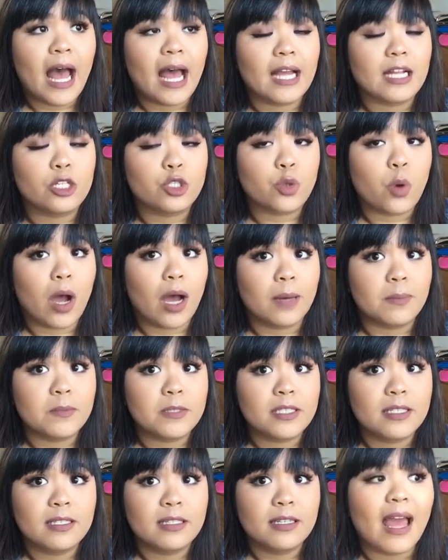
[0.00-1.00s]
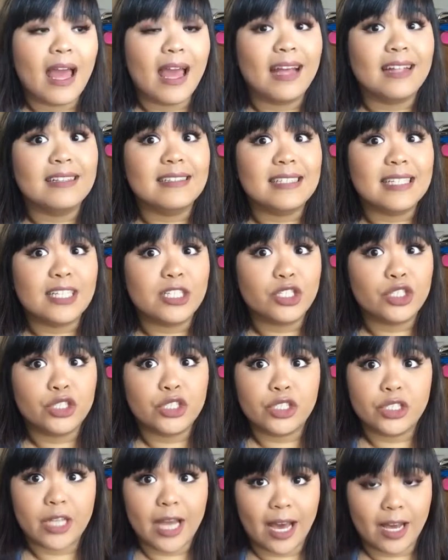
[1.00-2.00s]
I dropped and it
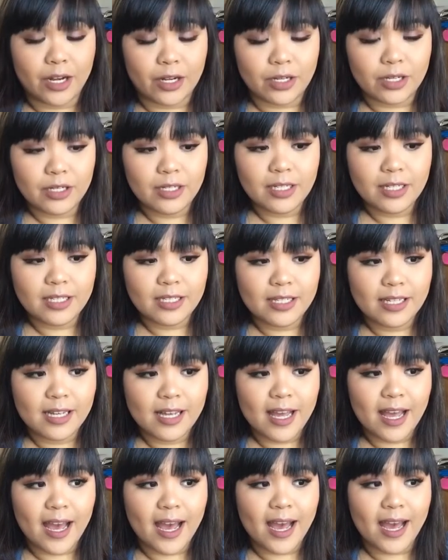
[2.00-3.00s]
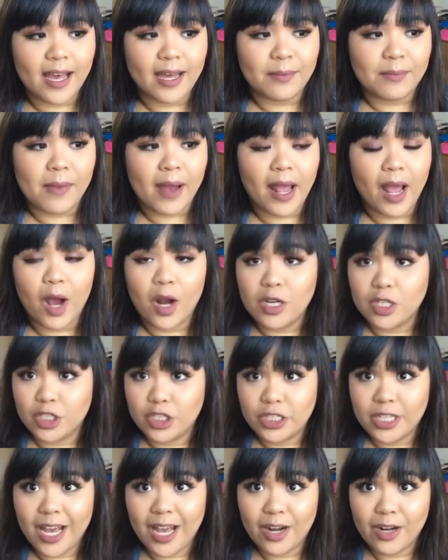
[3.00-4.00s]
shattered, and my heart
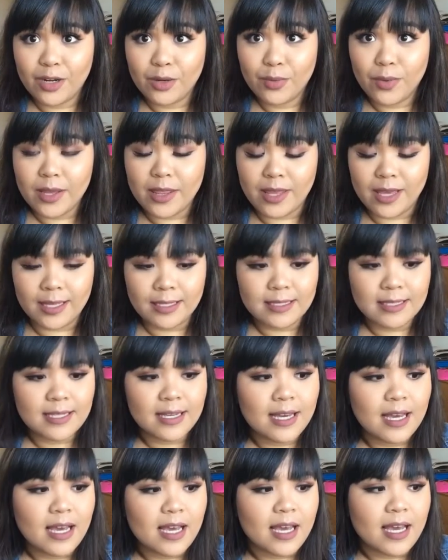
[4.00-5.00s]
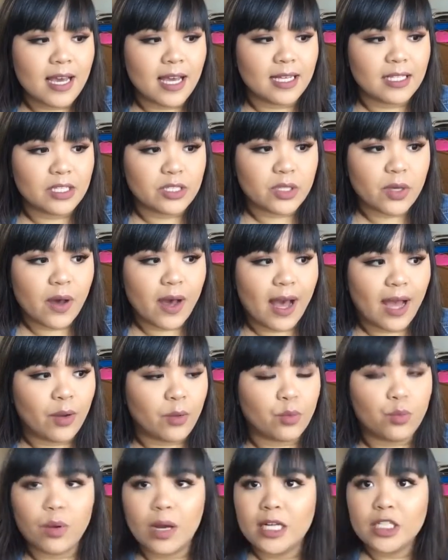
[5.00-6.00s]
shattered with it. And so I
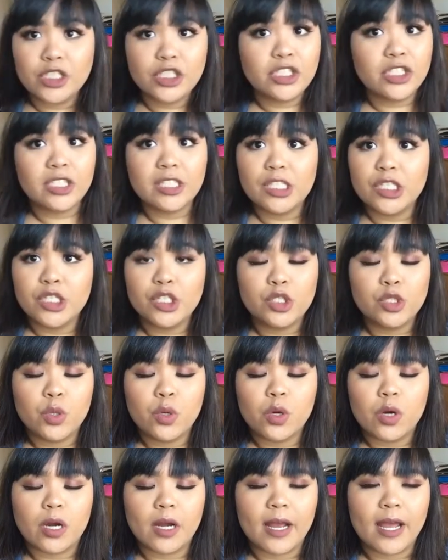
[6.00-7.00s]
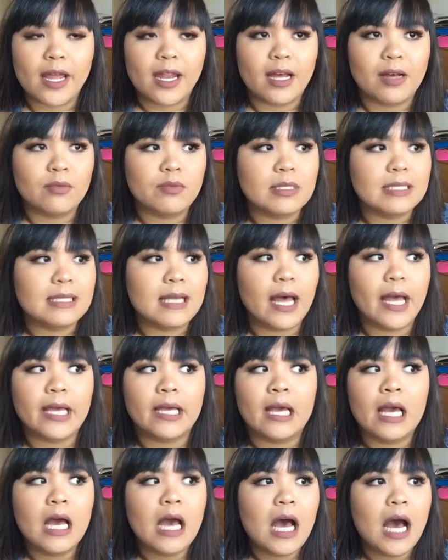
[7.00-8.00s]
rushed to the store and I was
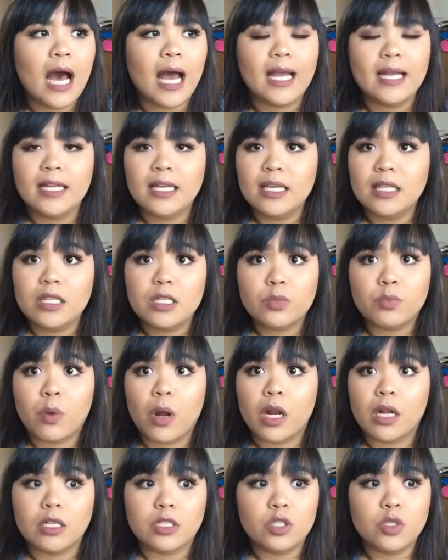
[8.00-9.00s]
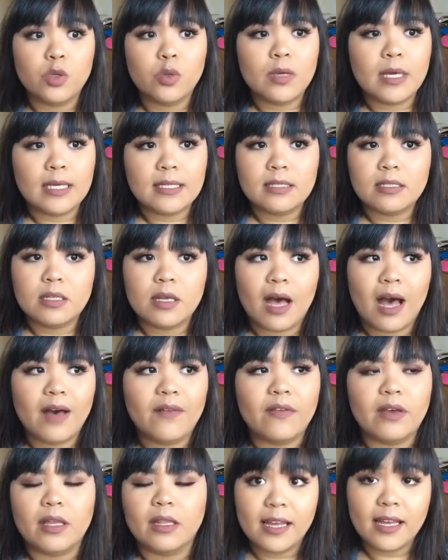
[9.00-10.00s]
like, I need this product, do you guys still
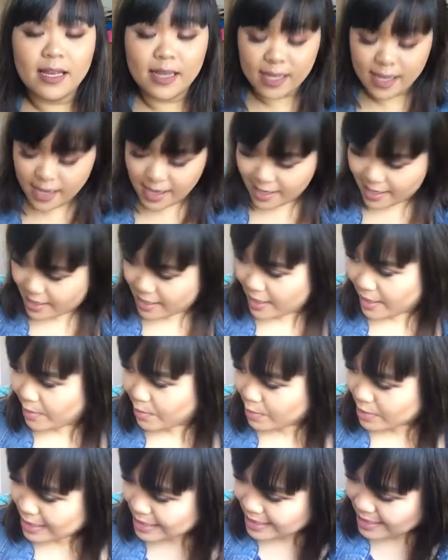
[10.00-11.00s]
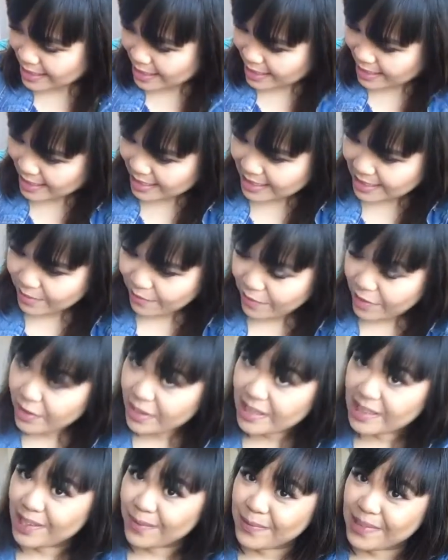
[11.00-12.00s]
have it? And it's a
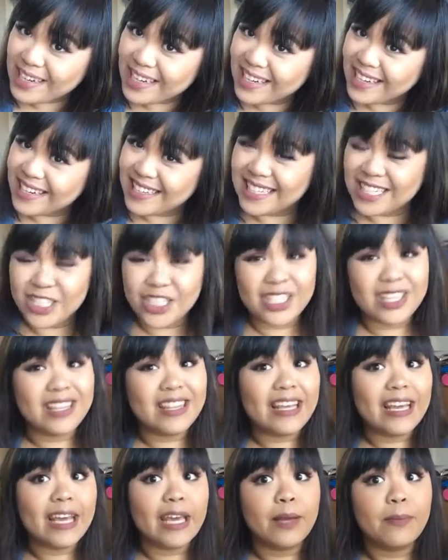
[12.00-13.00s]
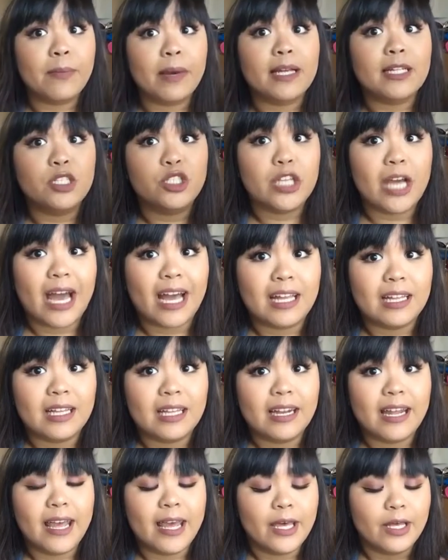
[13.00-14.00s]
very limited edition thing by
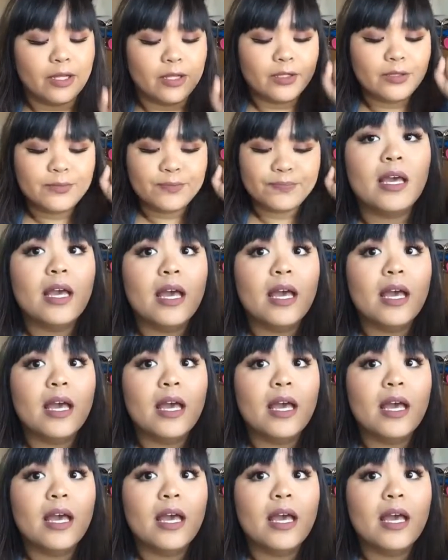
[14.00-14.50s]
Jaclyn Hill.